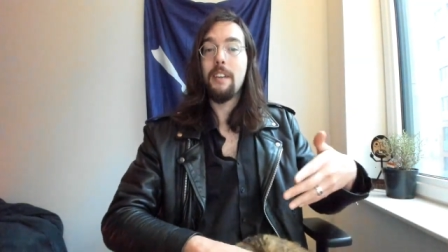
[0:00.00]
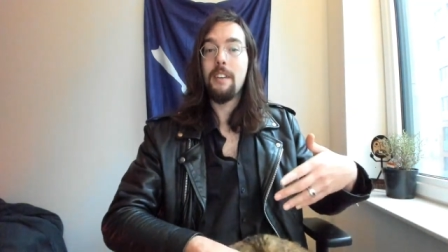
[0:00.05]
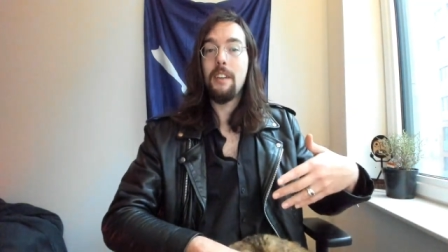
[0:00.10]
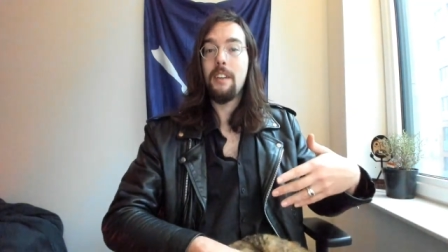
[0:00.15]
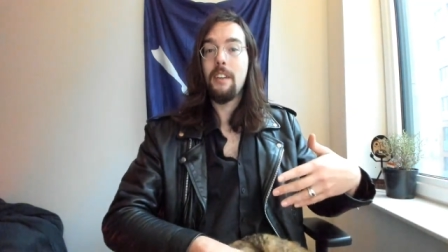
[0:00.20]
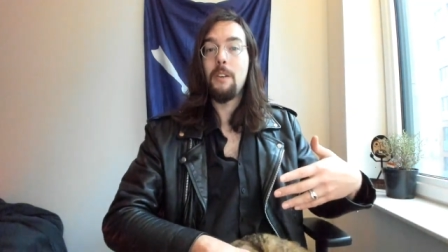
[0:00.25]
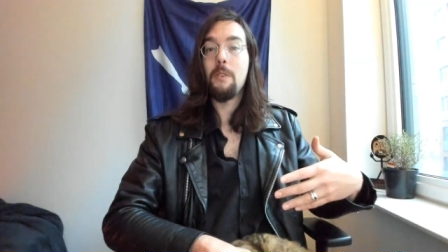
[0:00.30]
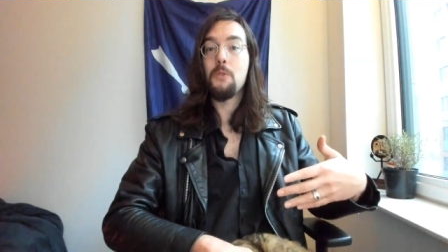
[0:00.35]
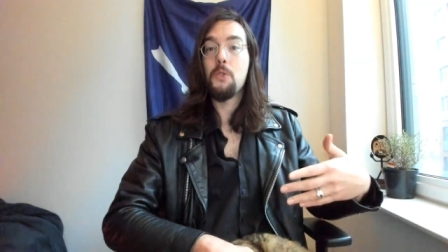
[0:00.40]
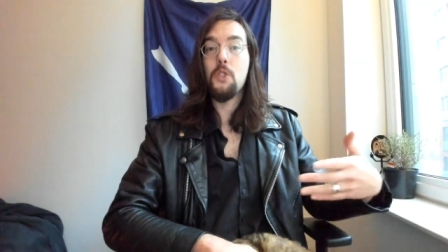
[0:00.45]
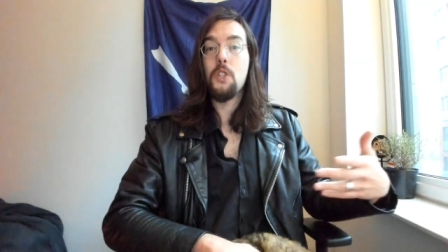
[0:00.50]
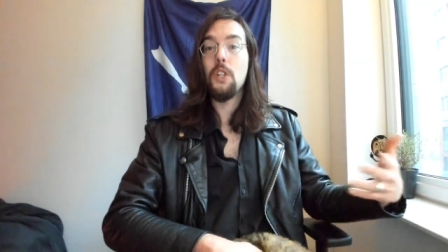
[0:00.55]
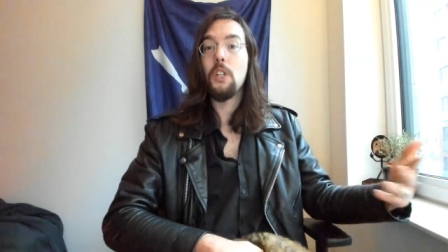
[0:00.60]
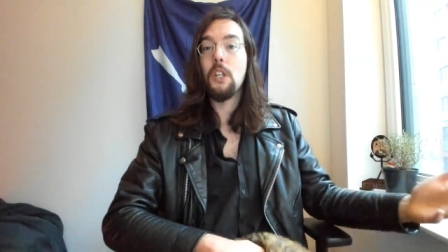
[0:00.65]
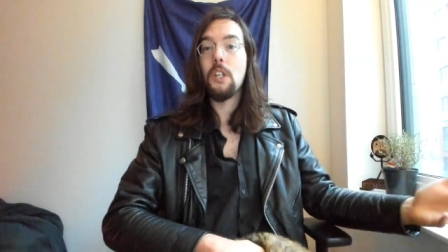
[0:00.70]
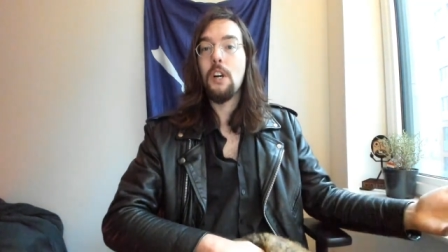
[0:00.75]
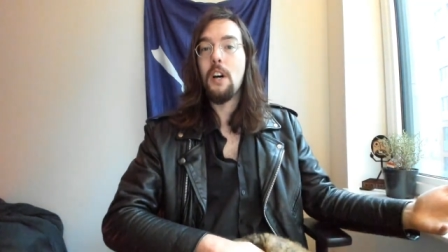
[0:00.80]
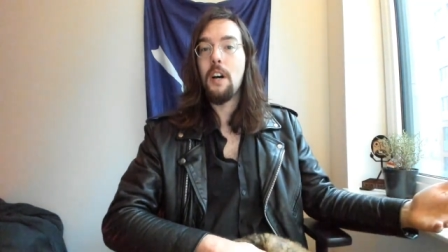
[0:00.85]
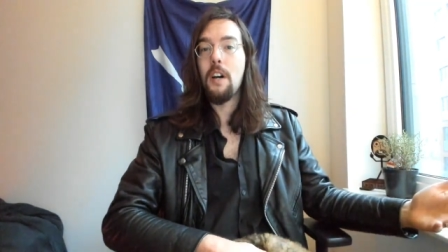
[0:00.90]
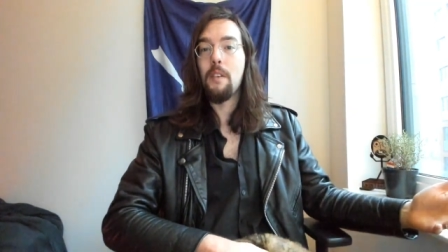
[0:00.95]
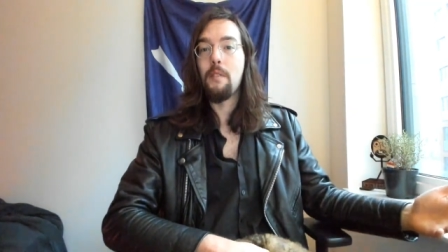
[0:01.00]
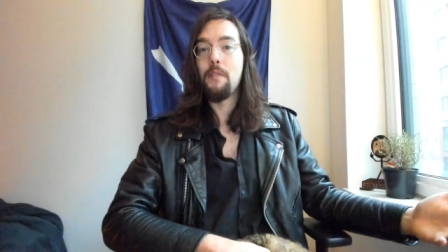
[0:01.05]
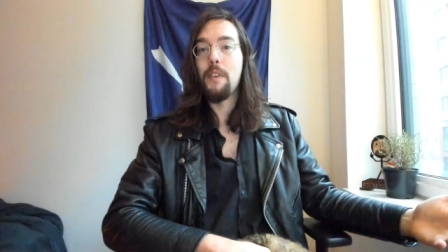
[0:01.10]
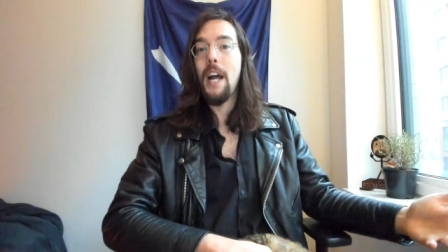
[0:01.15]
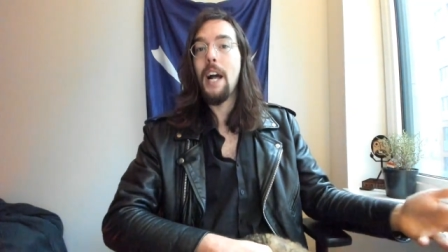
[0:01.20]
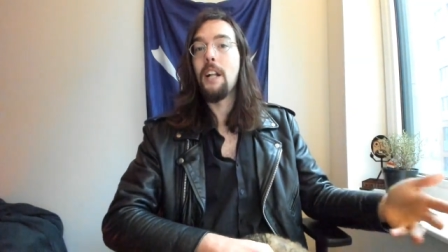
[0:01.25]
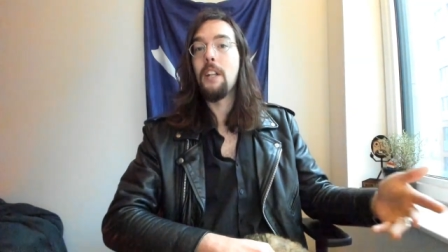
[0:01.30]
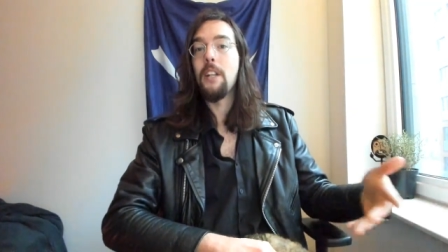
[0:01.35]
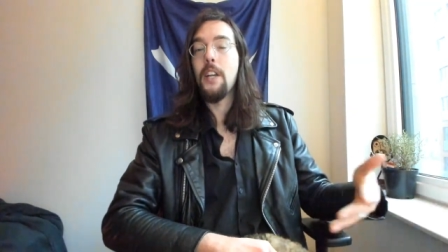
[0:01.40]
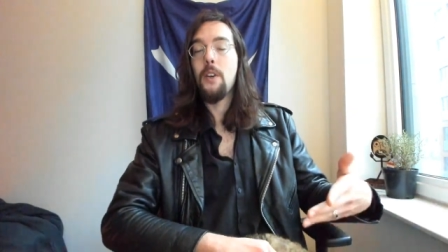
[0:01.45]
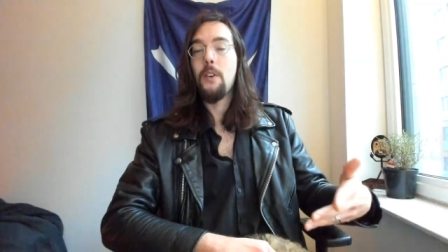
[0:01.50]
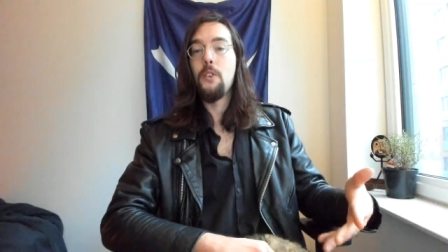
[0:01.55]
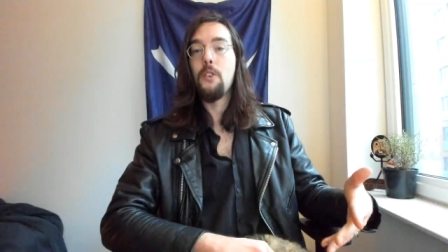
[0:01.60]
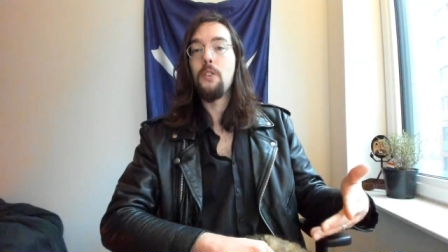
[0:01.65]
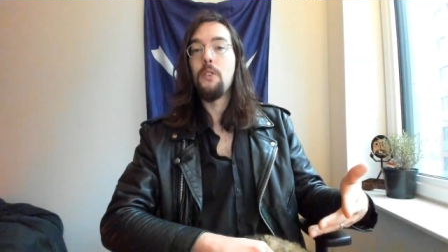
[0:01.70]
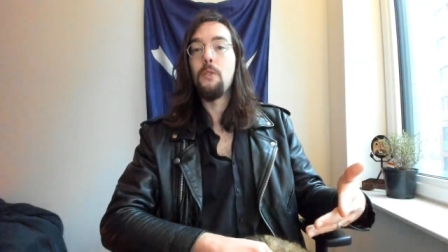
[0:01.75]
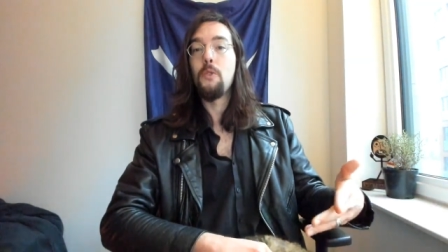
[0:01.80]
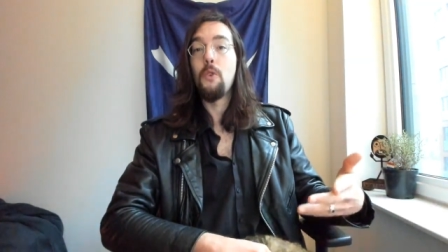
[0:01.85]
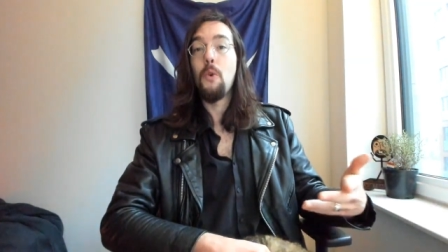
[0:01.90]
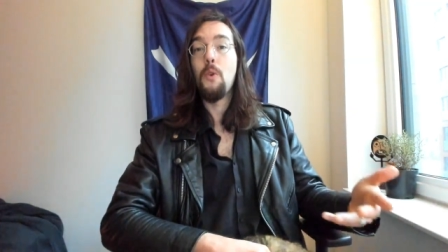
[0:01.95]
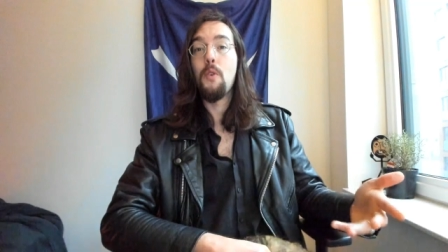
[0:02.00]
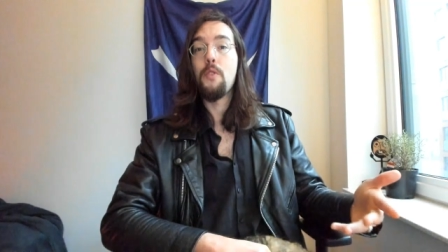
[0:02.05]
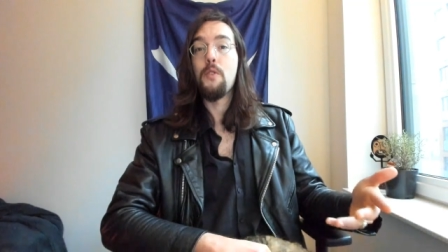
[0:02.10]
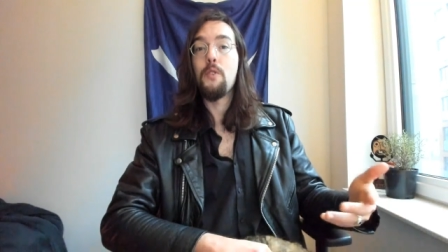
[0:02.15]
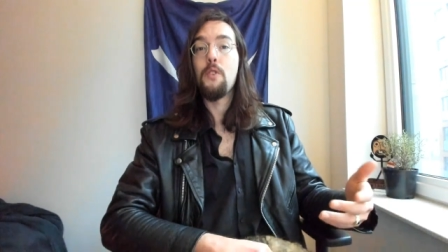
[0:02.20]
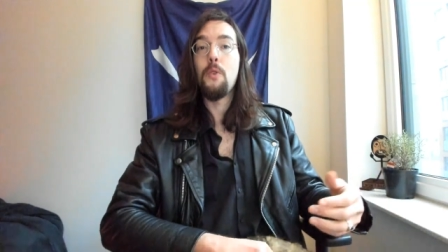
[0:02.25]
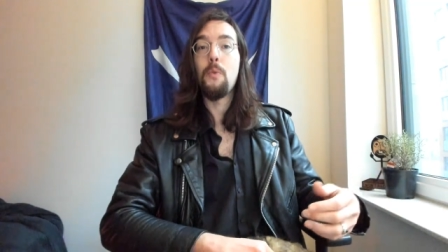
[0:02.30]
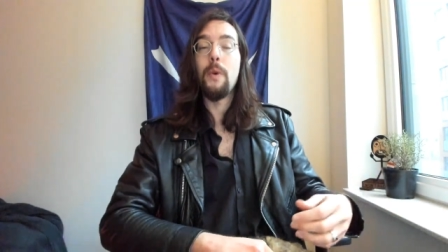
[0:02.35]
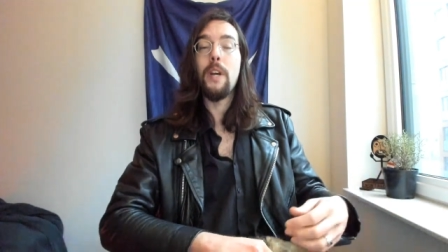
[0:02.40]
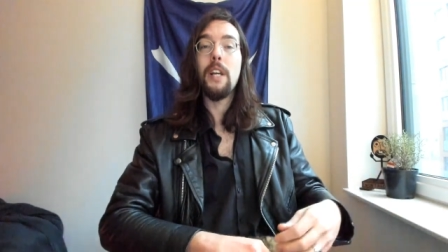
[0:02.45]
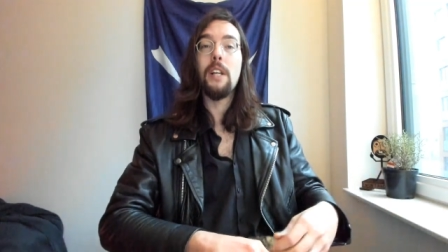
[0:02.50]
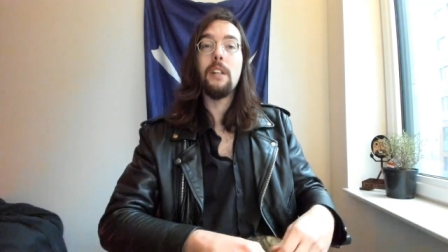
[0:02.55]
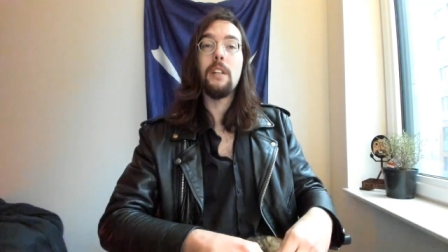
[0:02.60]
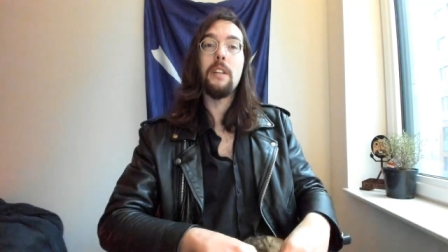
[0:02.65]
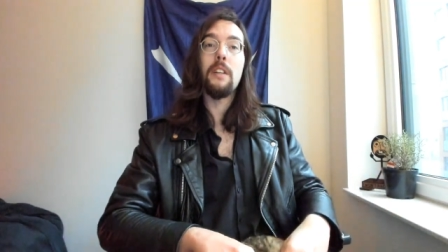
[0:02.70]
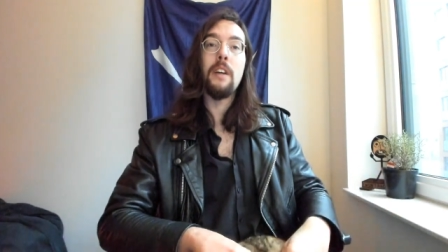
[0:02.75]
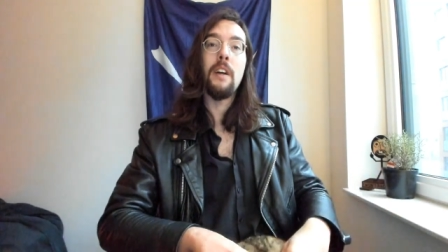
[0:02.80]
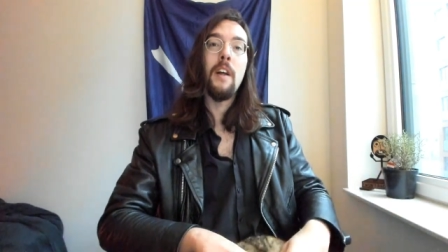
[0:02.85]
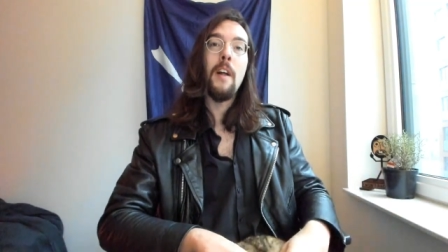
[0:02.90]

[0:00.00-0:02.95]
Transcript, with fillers: you know, Silicon Valley or, or northern New England.